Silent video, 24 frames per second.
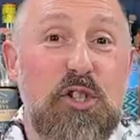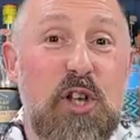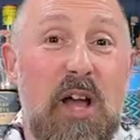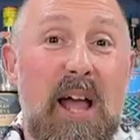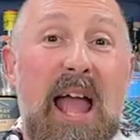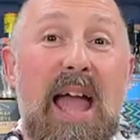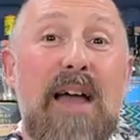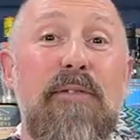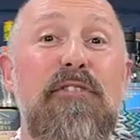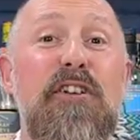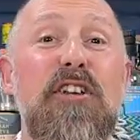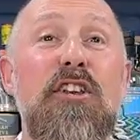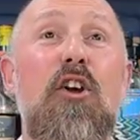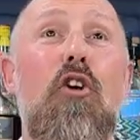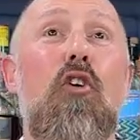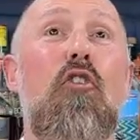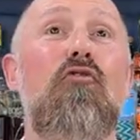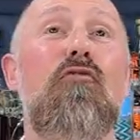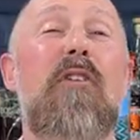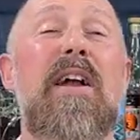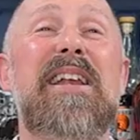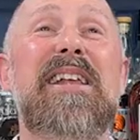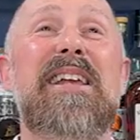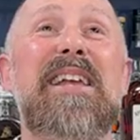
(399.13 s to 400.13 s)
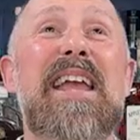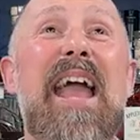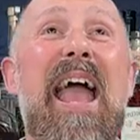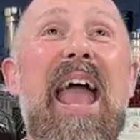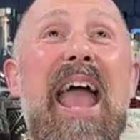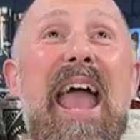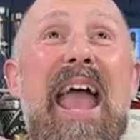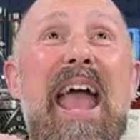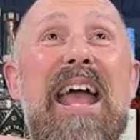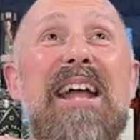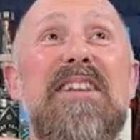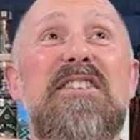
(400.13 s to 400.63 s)
So having already
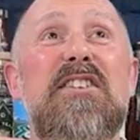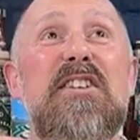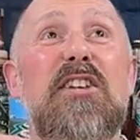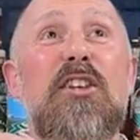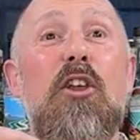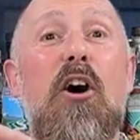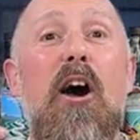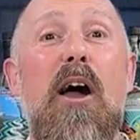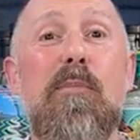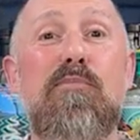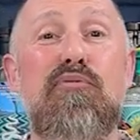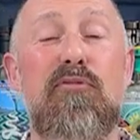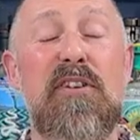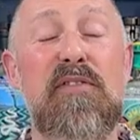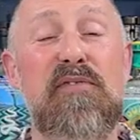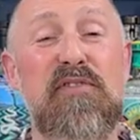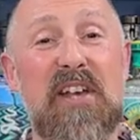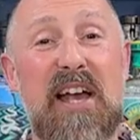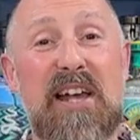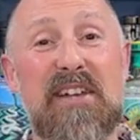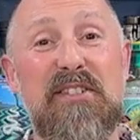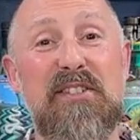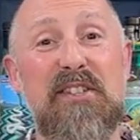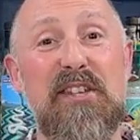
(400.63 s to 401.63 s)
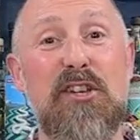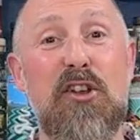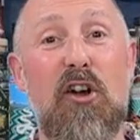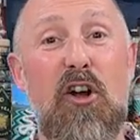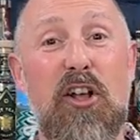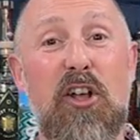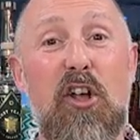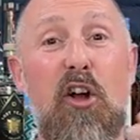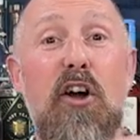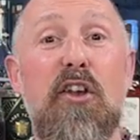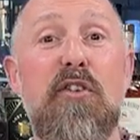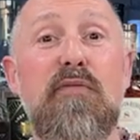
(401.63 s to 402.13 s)
had like a brief tasting, I
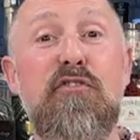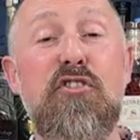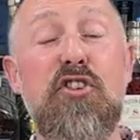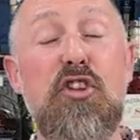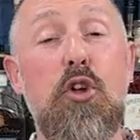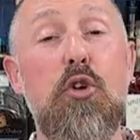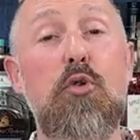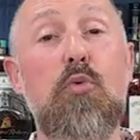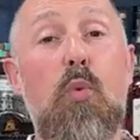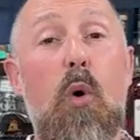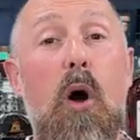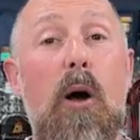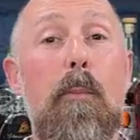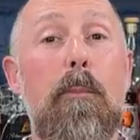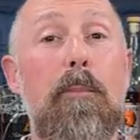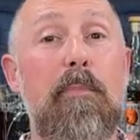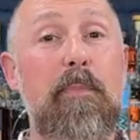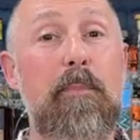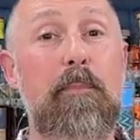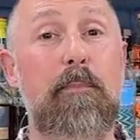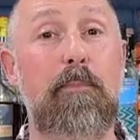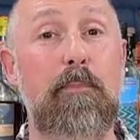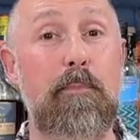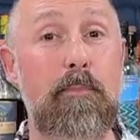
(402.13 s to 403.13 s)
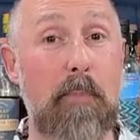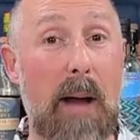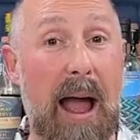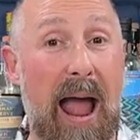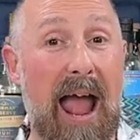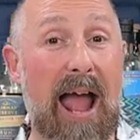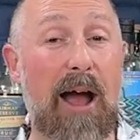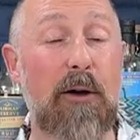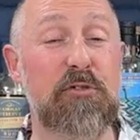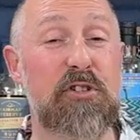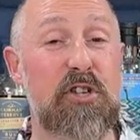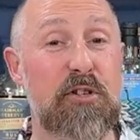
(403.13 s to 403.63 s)
kind of knew
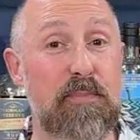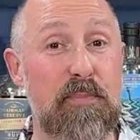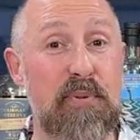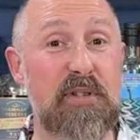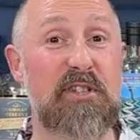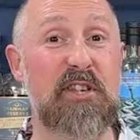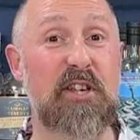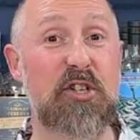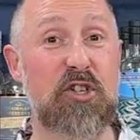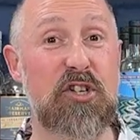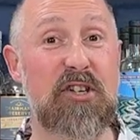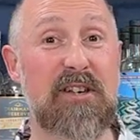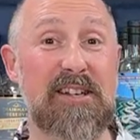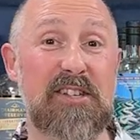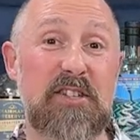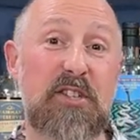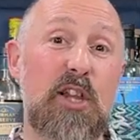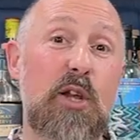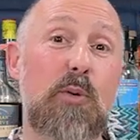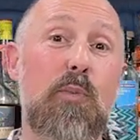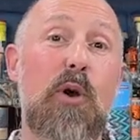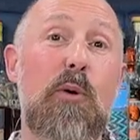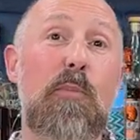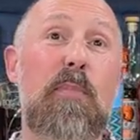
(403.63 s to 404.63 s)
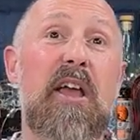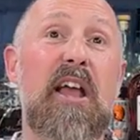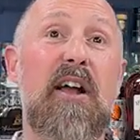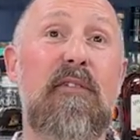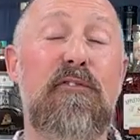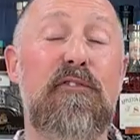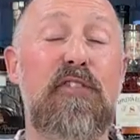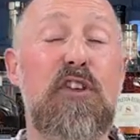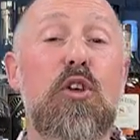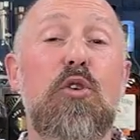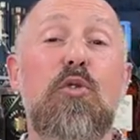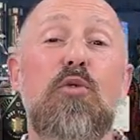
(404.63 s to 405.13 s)
how to position this. So there will be a
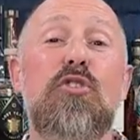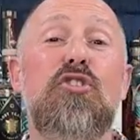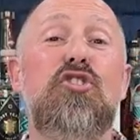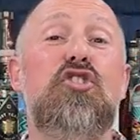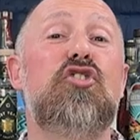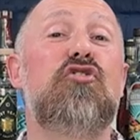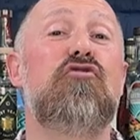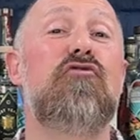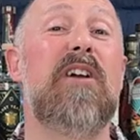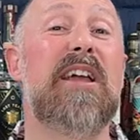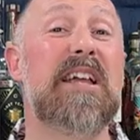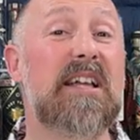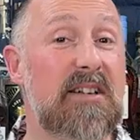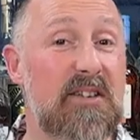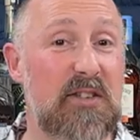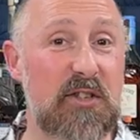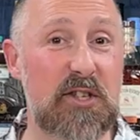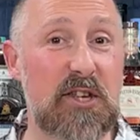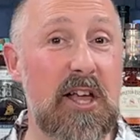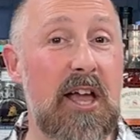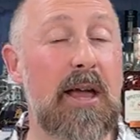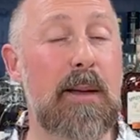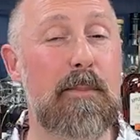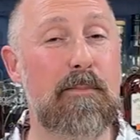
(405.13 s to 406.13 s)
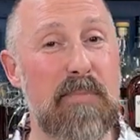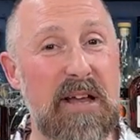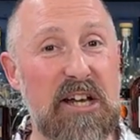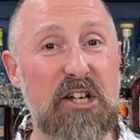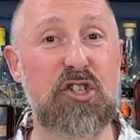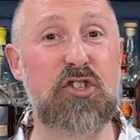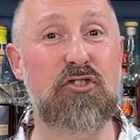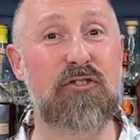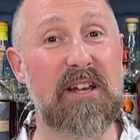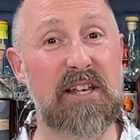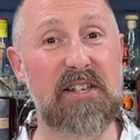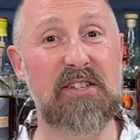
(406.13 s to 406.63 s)
few drinks,
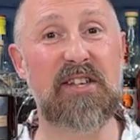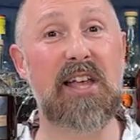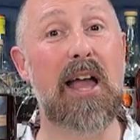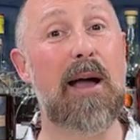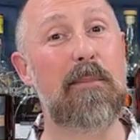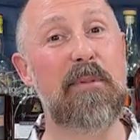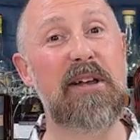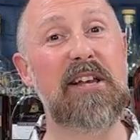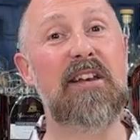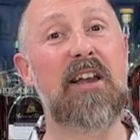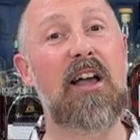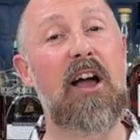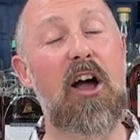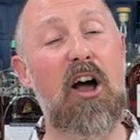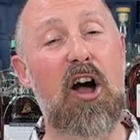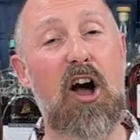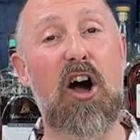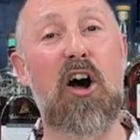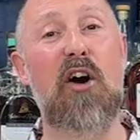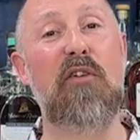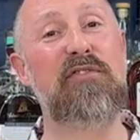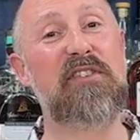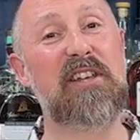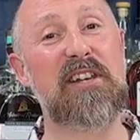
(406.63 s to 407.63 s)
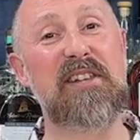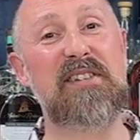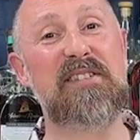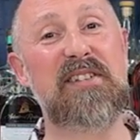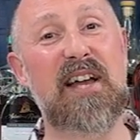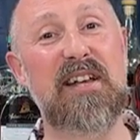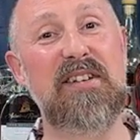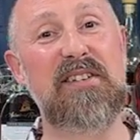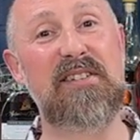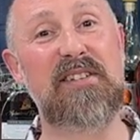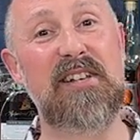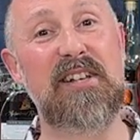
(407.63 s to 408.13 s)
mixed drinks coming after the
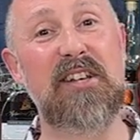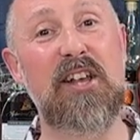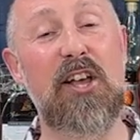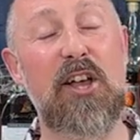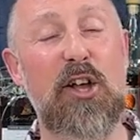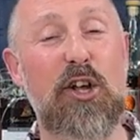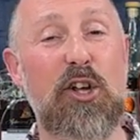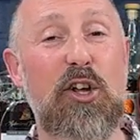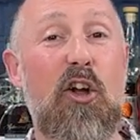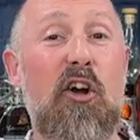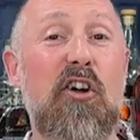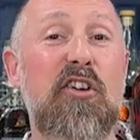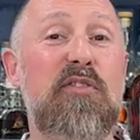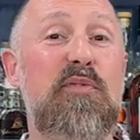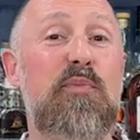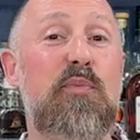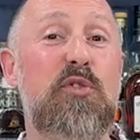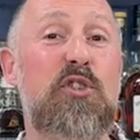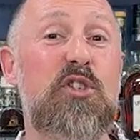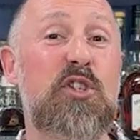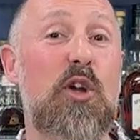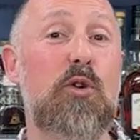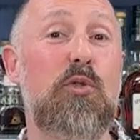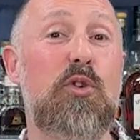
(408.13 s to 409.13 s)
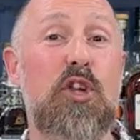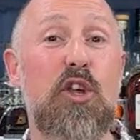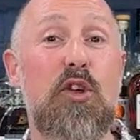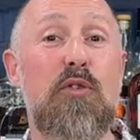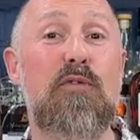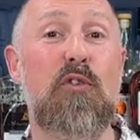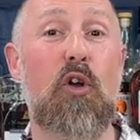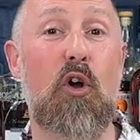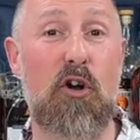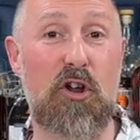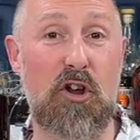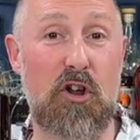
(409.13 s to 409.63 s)
tasting, kind of so
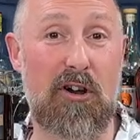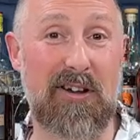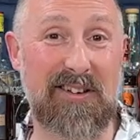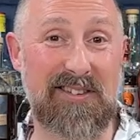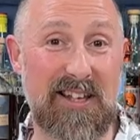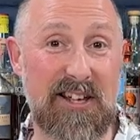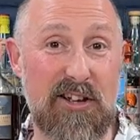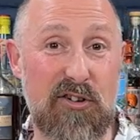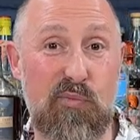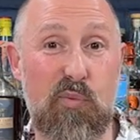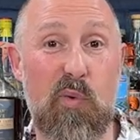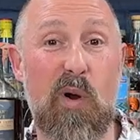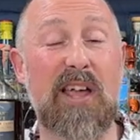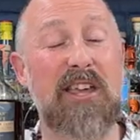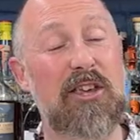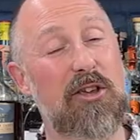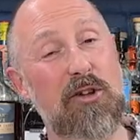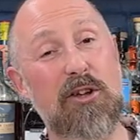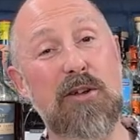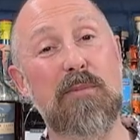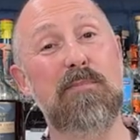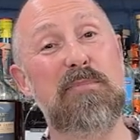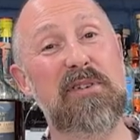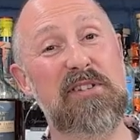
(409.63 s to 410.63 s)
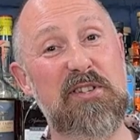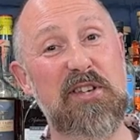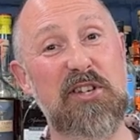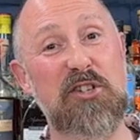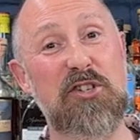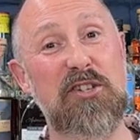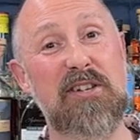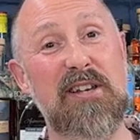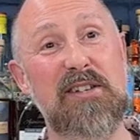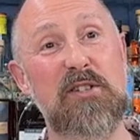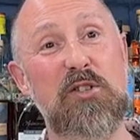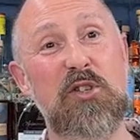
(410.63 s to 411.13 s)
you've got an idea of where you can
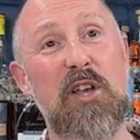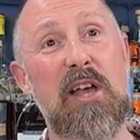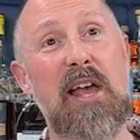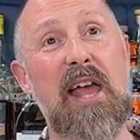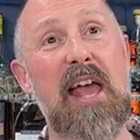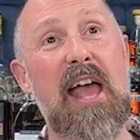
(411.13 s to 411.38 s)
position this.